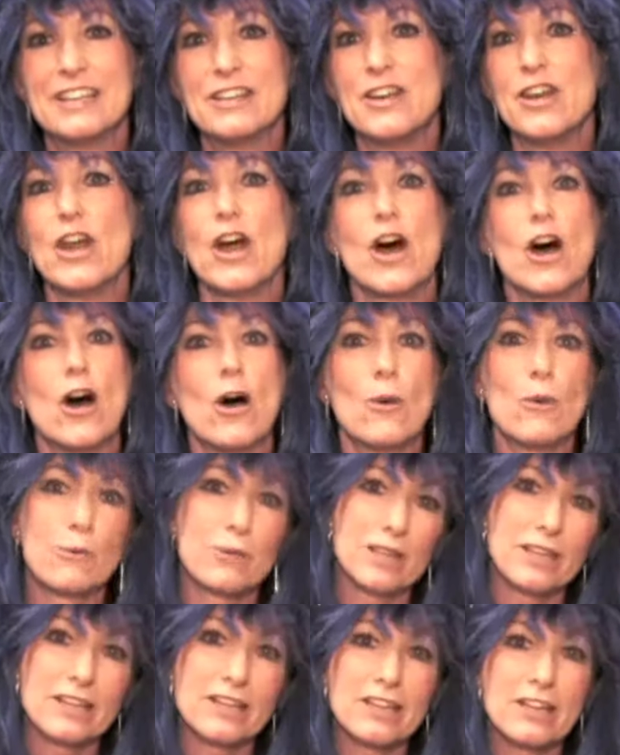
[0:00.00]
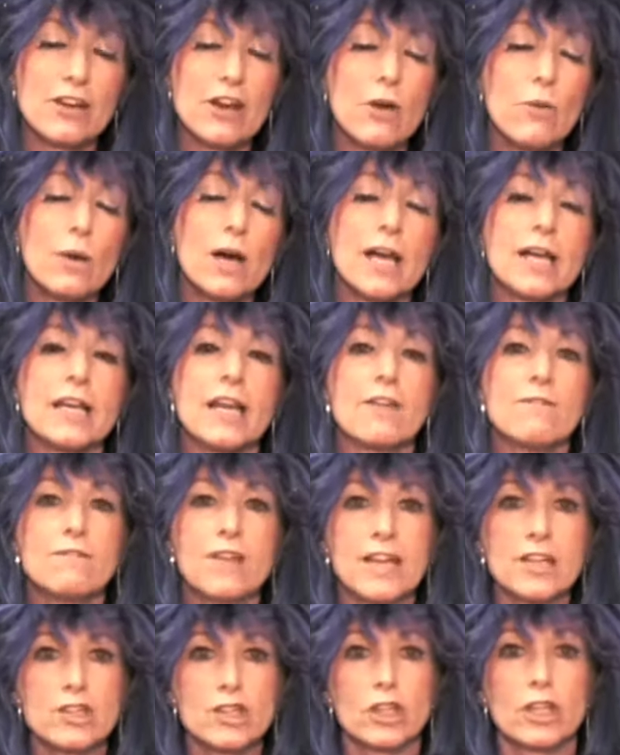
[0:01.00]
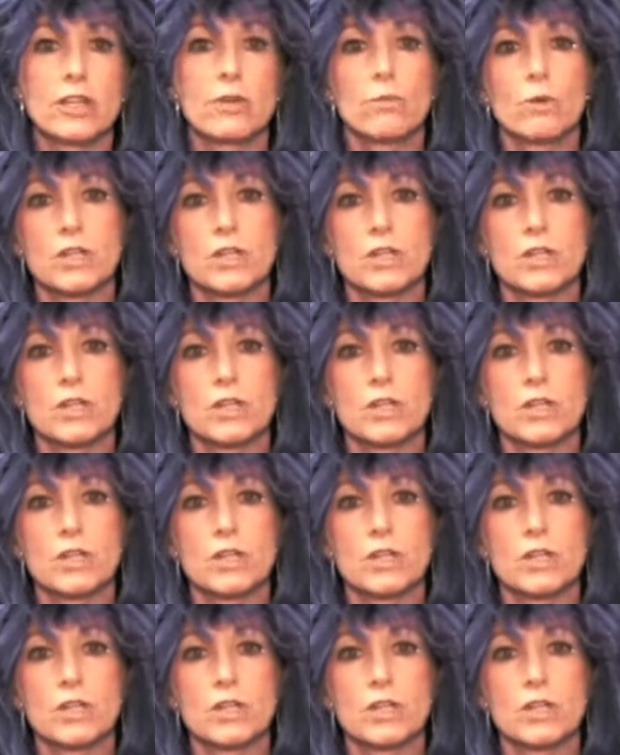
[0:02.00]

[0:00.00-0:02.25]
No. You know what? Eventually,